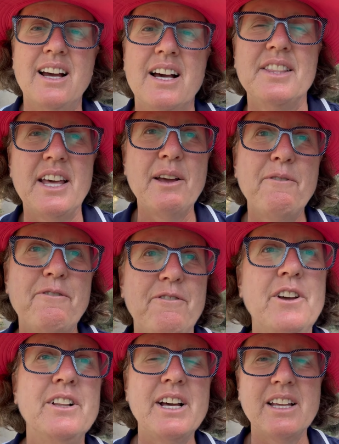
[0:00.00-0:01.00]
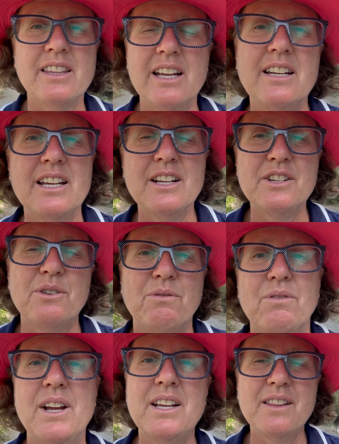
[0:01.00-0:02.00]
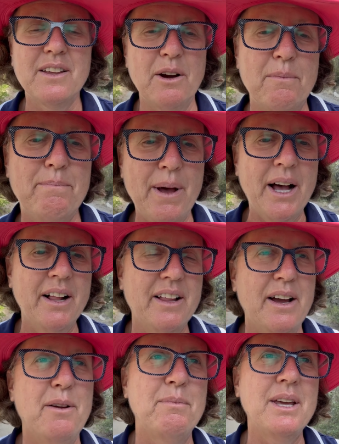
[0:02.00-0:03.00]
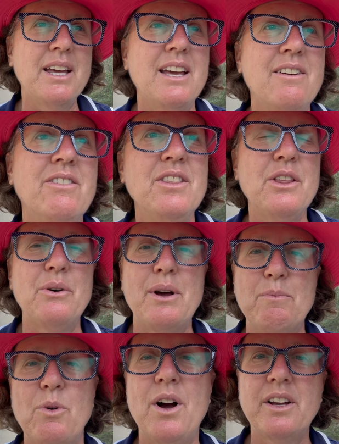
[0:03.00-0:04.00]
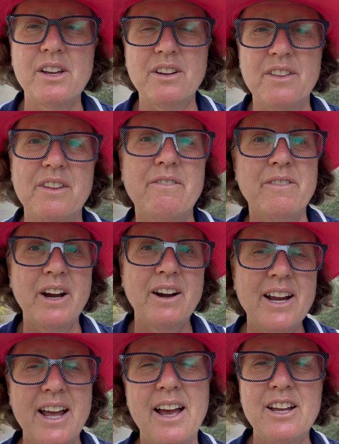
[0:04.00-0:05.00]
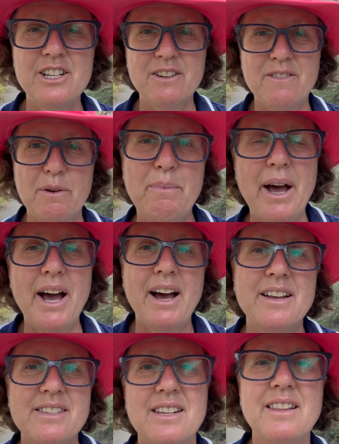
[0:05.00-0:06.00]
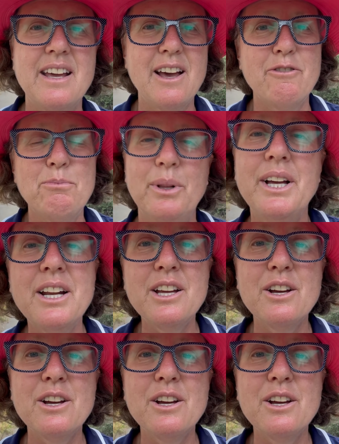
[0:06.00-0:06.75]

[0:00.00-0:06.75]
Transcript: they feel like they need to ring their bell at me, even though I'm walking on the very edge of the pass and they have plenty